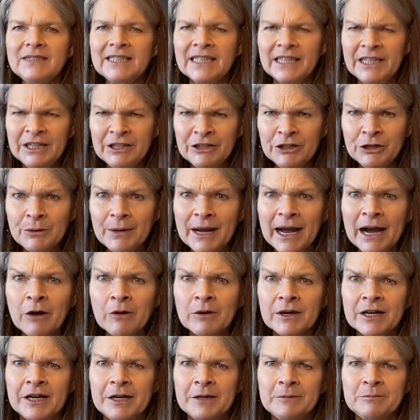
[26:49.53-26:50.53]
in new
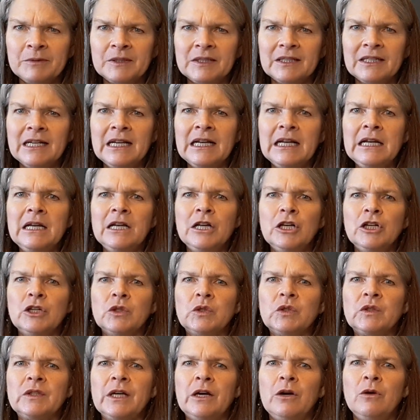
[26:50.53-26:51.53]
outcomes.
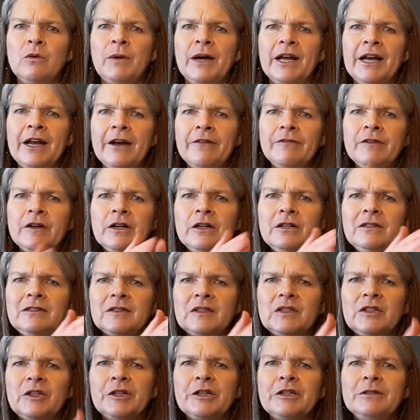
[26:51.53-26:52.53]
So whatever
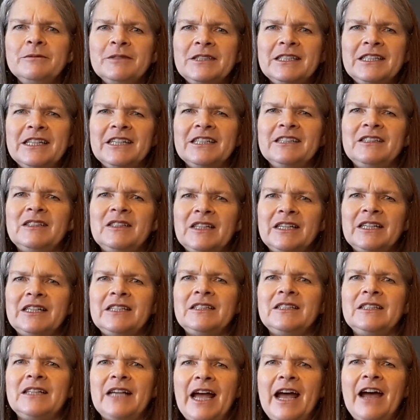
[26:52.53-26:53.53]

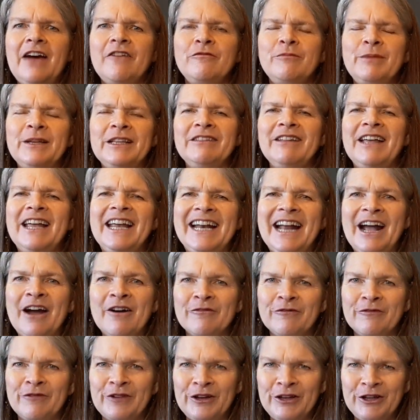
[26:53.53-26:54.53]
circumstances have been laid
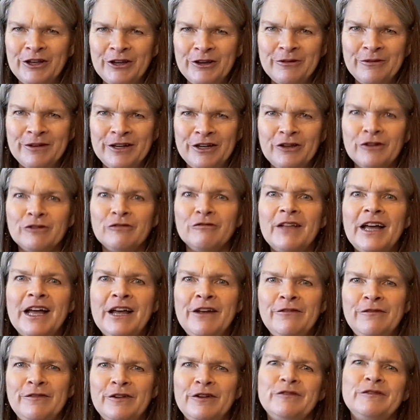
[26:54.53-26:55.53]
out for you in your
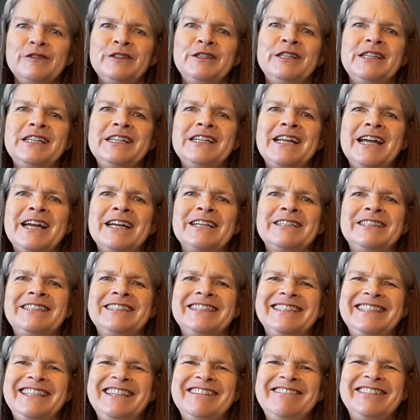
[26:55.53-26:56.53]
life over the
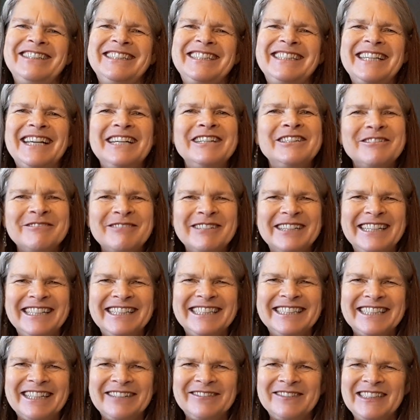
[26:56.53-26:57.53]
next, you could say
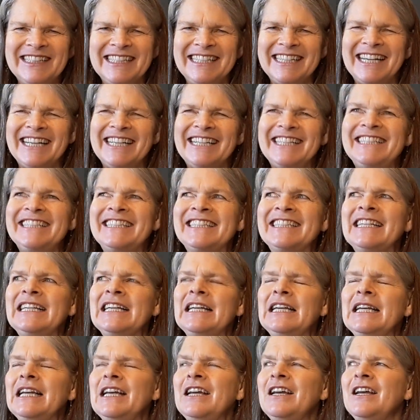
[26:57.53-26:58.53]
27 days,
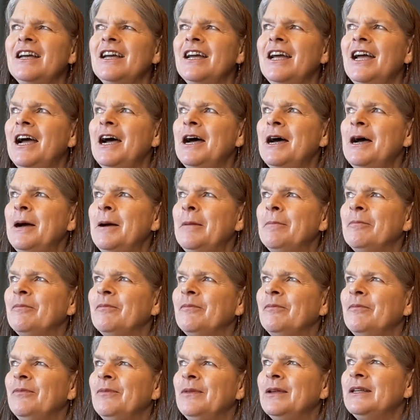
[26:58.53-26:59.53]

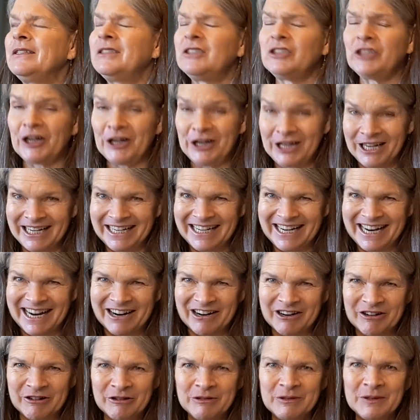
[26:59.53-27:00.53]
starting
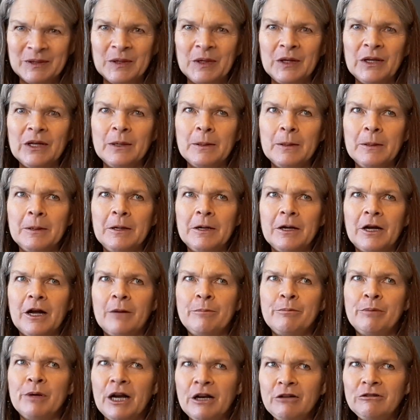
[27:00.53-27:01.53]
now,
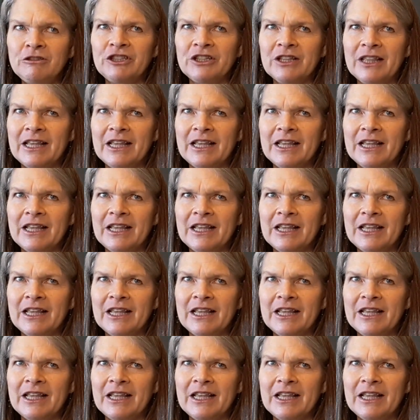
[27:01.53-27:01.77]
approach